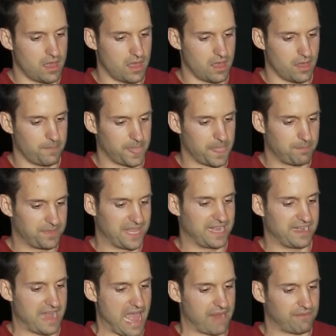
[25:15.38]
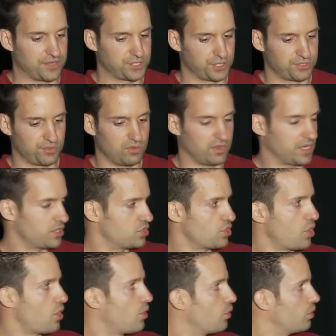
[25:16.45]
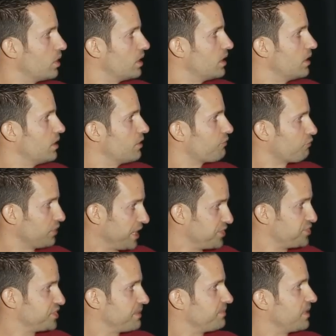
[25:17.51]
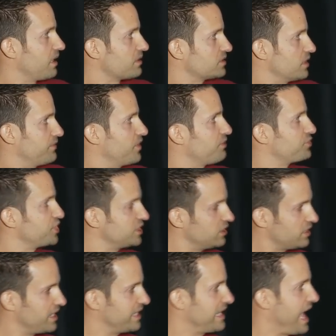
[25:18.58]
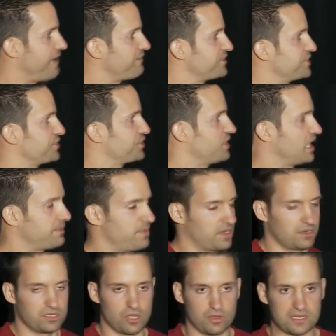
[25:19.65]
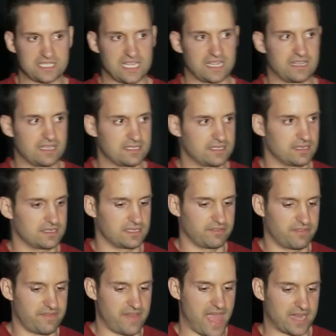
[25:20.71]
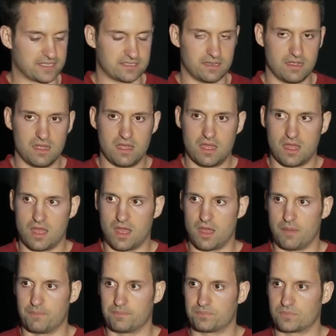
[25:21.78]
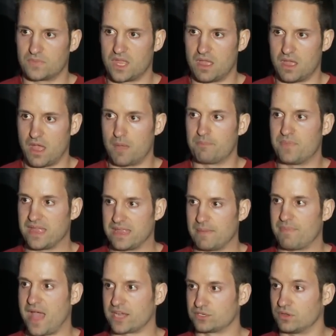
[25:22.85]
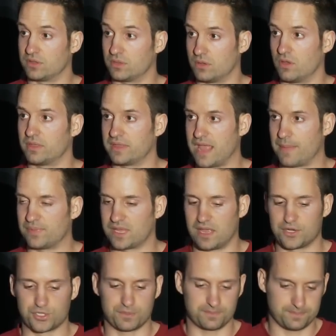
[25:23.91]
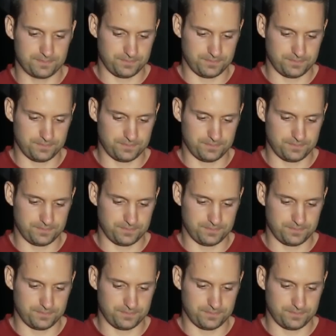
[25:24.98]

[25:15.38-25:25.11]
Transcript: But then at average, there's really no relationship there. So if you're just looking at averages, you're not going to be able to notice that this is, in fact, a big impact on the application.